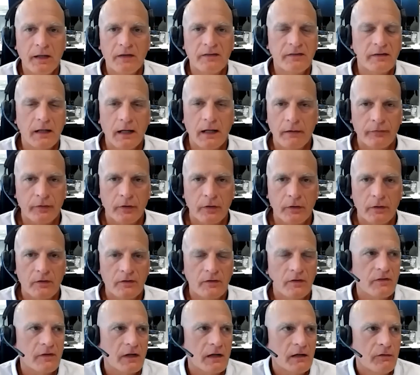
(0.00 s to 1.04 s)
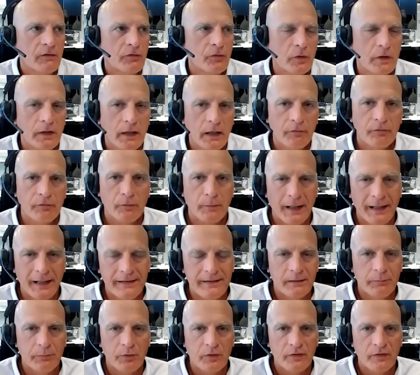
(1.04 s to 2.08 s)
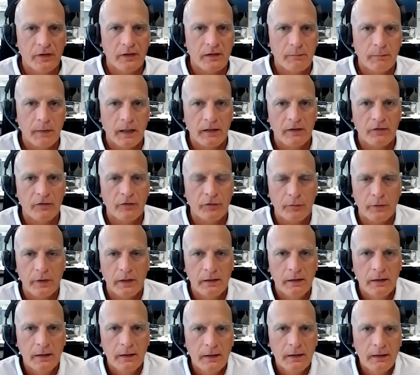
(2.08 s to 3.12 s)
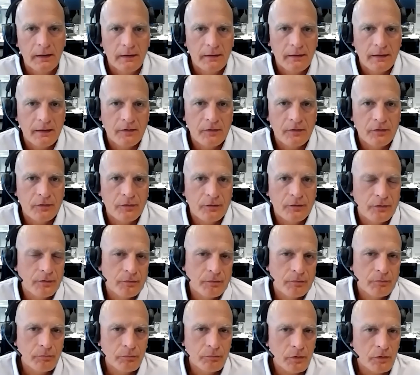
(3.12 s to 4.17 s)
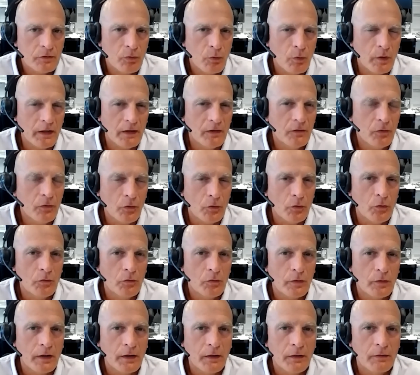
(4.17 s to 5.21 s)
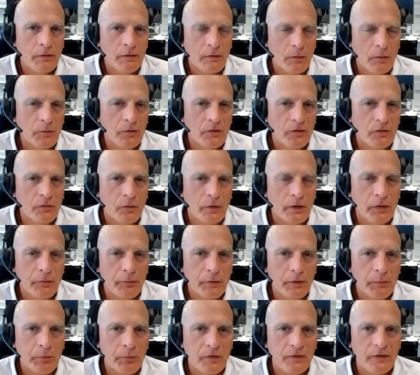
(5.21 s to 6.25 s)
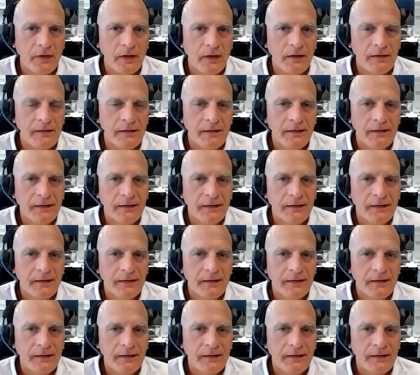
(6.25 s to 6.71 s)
pace ever since 1948, from 18% to -3. That's 22, almost 23%.